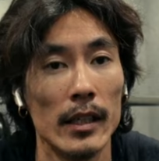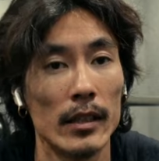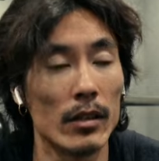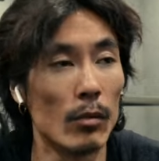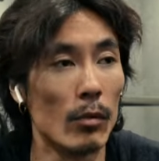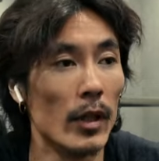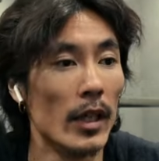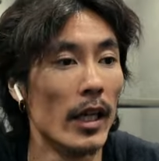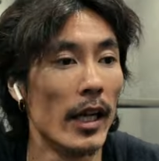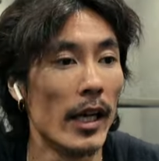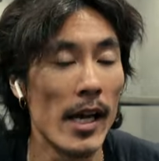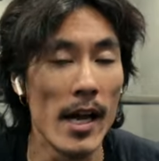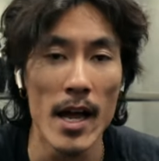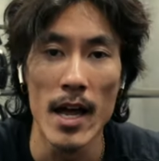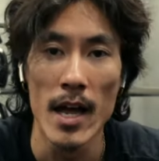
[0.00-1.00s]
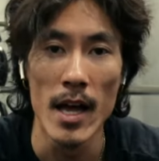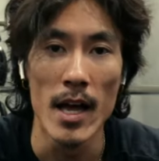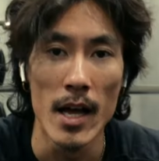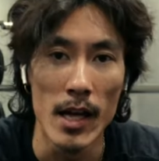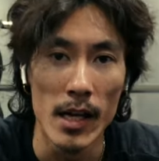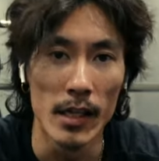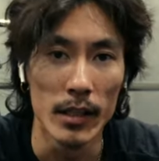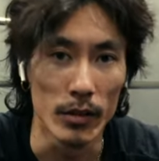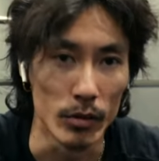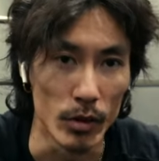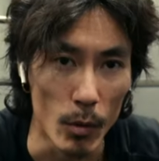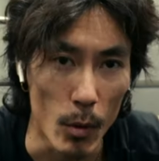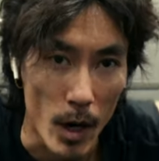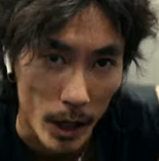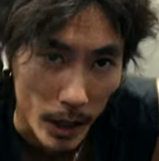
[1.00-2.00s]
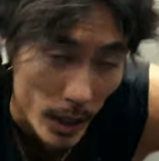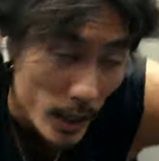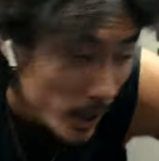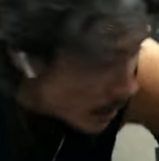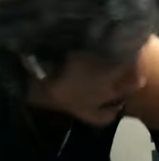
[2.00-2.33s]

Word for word: to really do the work.